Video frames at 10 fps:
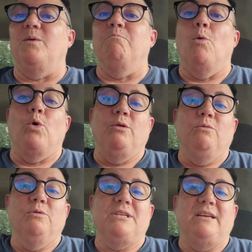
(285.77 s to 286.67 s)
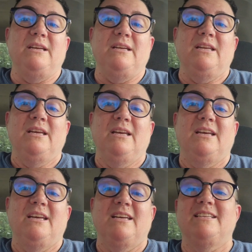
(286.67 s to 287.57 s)
morning routine
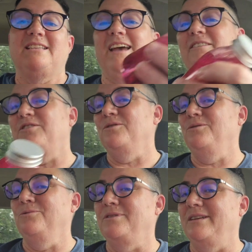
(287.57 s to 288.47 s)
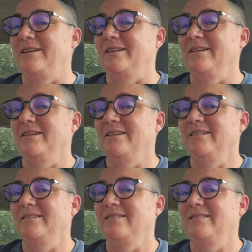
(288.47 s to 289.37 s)
to afternoon routine.
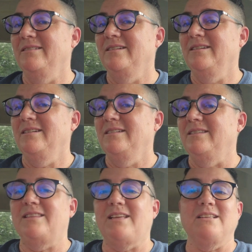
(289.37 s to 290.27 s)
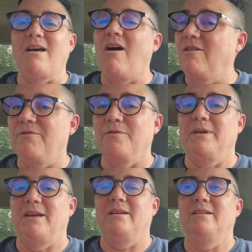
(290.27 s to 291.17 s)
That's hard for
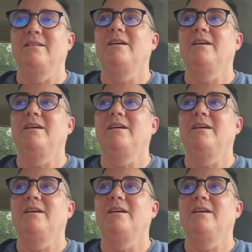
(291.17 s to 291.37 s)
me.